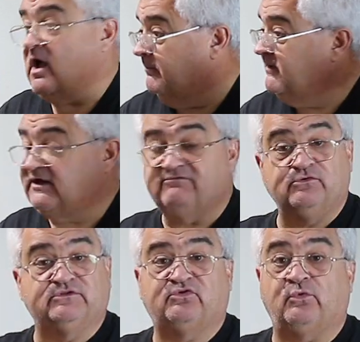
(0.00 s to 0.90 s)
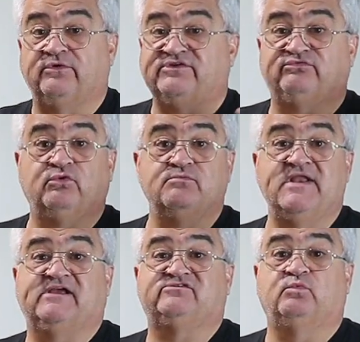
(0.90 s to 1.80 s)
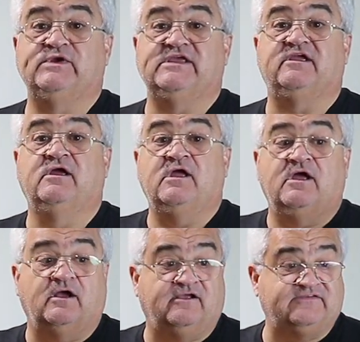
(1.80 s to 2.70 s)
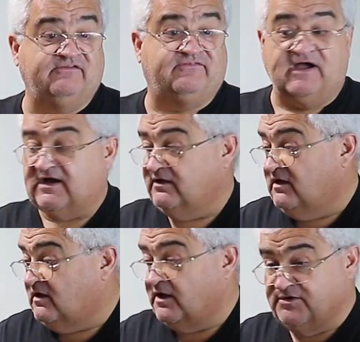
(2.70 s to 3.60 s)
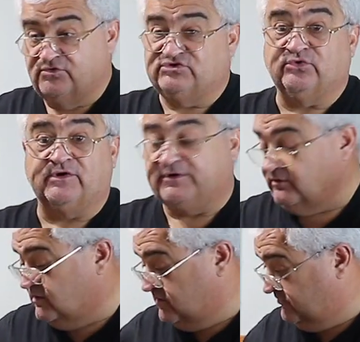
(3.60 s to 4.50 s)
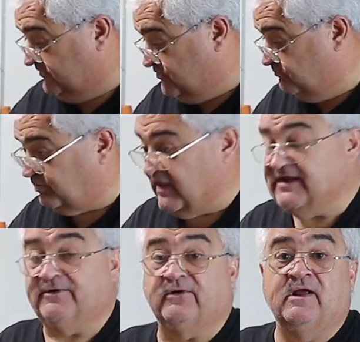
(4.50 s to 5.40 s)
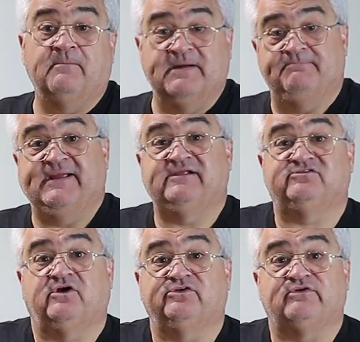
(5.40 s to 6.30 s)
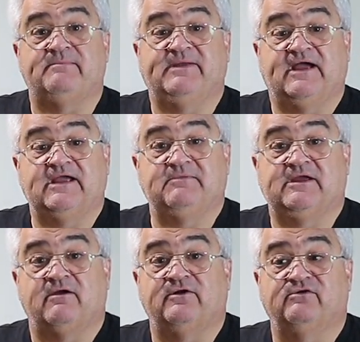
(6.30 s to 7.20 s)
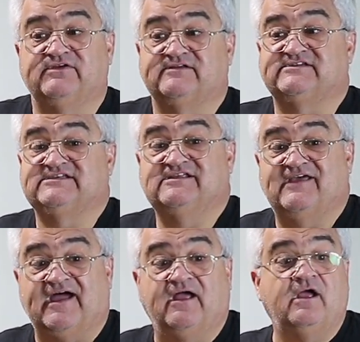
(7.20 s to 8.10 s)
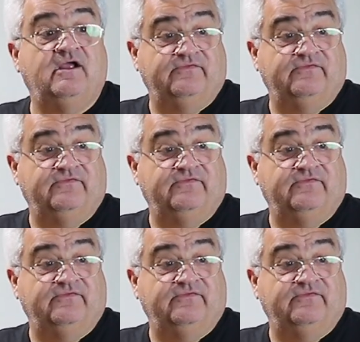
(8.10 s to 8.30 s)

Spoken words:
I'm going to give you a tour of this room next week because I've got a new joiner, the new planer. My bandsaw is right behind me here. I don't know if you can see that.